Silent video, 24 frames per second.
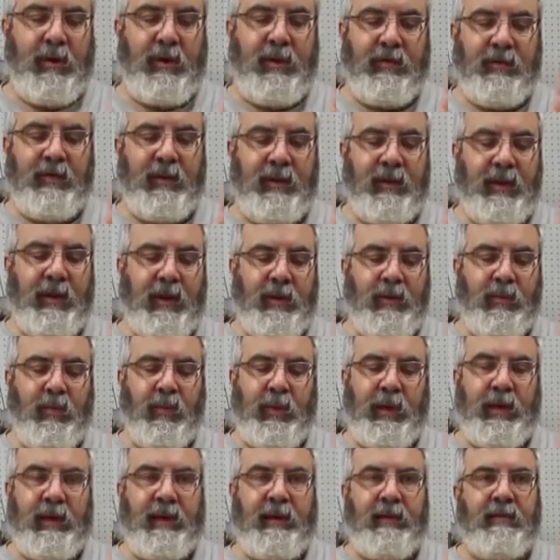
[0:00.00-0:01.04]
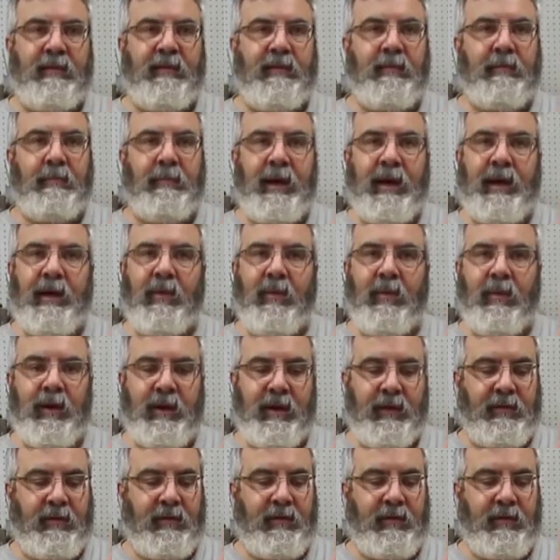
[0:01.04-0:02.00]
because it weakens the metal when it